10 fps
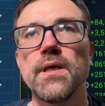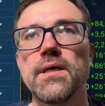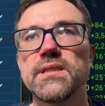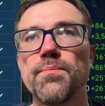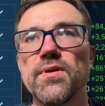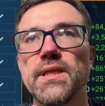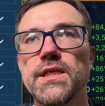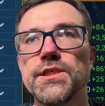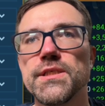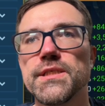The
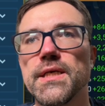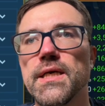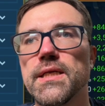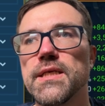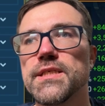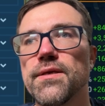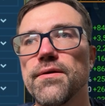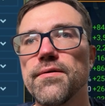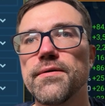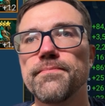protection set is
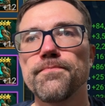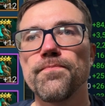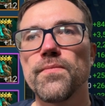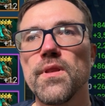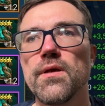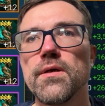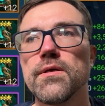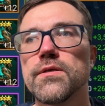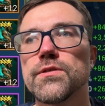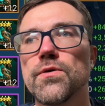here.
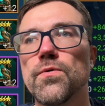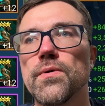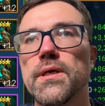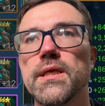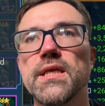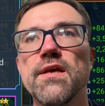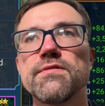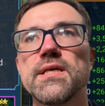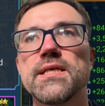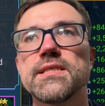So it
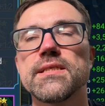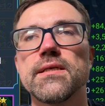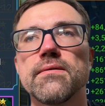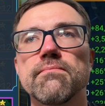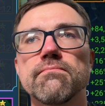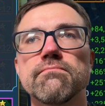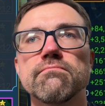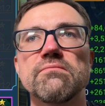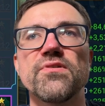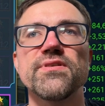gives us
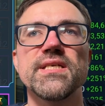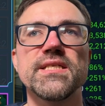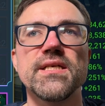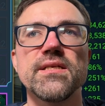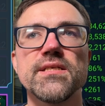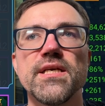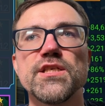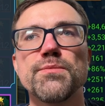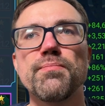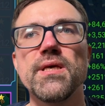resistance,
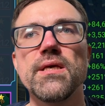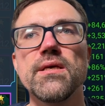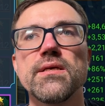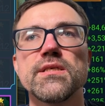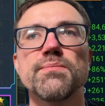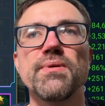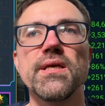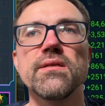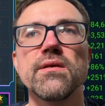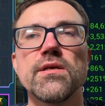HP,
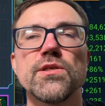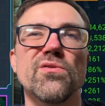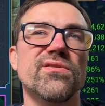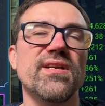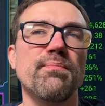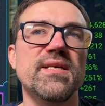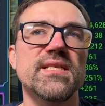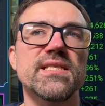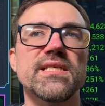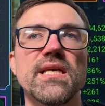speed. So 3
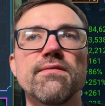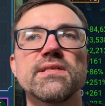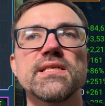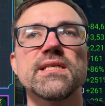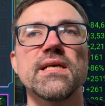pieces gives us